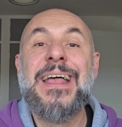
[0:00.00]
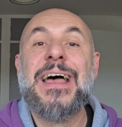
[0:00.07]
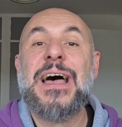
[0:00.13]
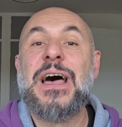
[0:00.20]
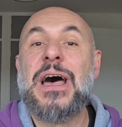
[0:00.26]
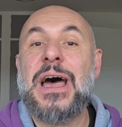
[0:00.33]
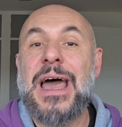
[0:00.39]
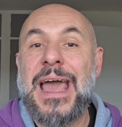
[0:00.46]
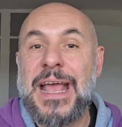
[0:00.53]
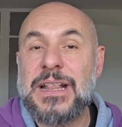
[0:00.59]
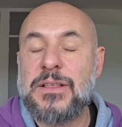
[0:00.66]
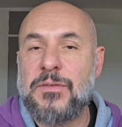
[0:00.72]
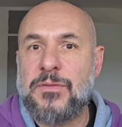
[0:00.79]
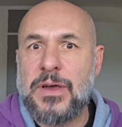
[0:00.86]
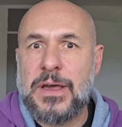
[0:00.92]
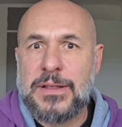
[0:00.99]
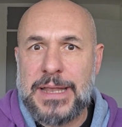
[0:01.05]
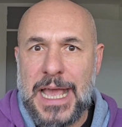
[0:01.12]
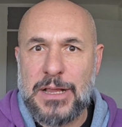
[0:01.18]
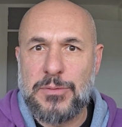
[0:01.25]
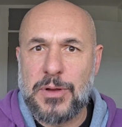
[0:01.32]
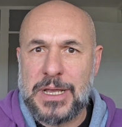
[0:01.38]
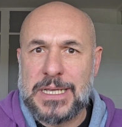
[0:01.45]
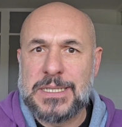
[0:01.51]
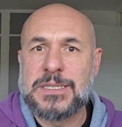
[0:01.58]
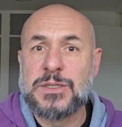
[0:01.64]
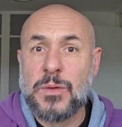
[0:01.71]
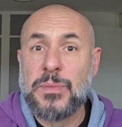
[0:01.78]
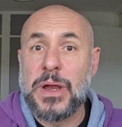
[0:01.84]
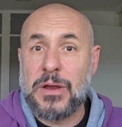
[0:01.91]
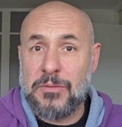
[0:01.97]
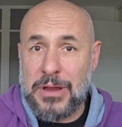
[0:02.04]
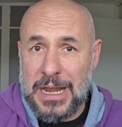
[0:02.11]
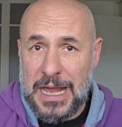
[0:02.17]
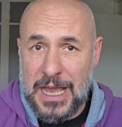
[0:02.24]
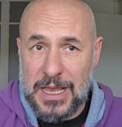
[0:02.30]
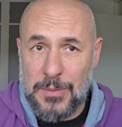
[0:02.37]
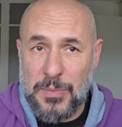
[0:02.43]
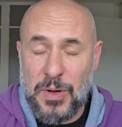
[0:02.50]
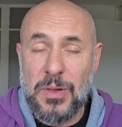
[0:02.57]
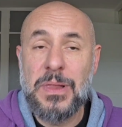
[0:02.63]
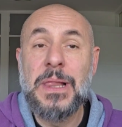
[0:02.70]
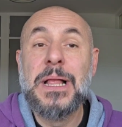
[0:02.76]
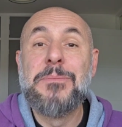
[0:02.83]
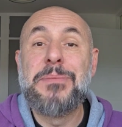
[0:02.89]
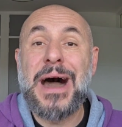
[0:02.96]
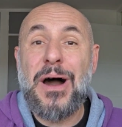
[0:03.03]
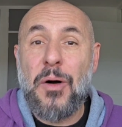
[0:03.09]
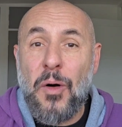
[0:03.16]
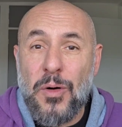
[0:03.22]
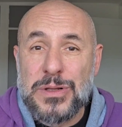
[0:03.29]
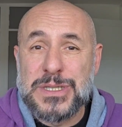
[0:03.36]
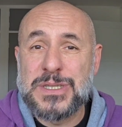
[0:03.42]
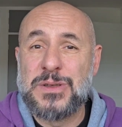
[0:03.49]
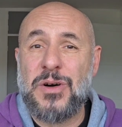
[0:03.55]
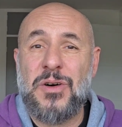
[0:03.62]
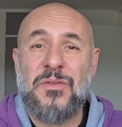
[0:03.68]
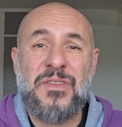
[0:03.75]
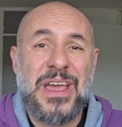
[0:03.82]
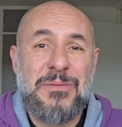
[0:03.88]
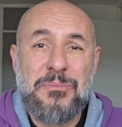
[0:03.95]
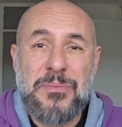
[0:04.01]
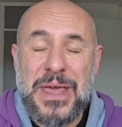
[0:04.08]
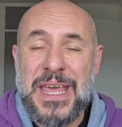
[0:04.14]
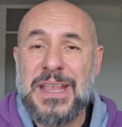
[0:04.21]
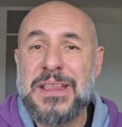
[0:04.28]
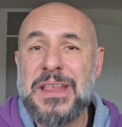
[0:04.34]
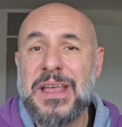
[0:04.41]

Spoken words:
and the network is super reliable, but also they've been,